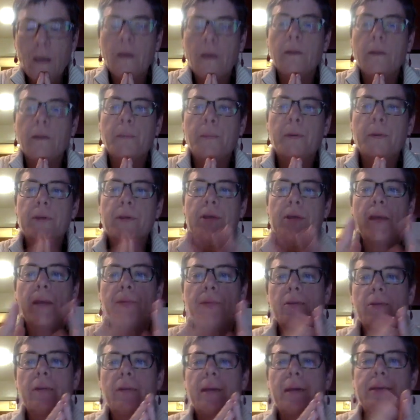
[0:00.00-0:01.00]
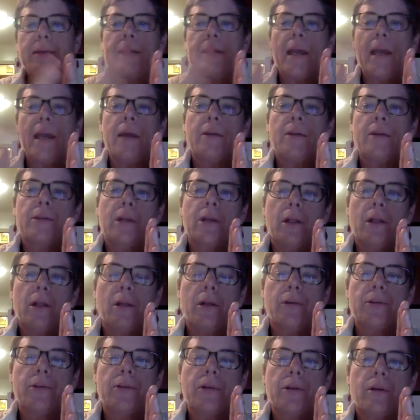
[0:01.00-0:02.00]
the perception that Dan is
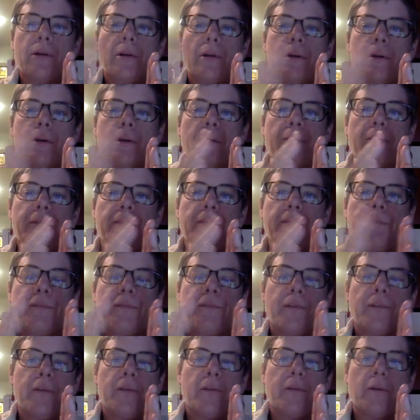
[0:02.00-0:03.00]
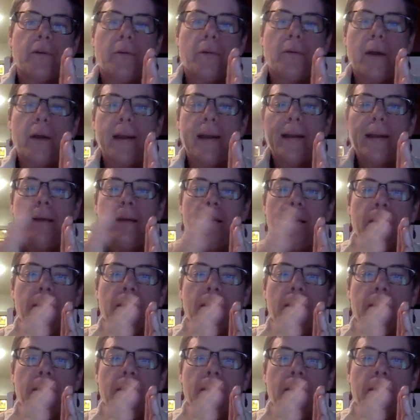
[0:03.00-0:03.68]
closer or further away,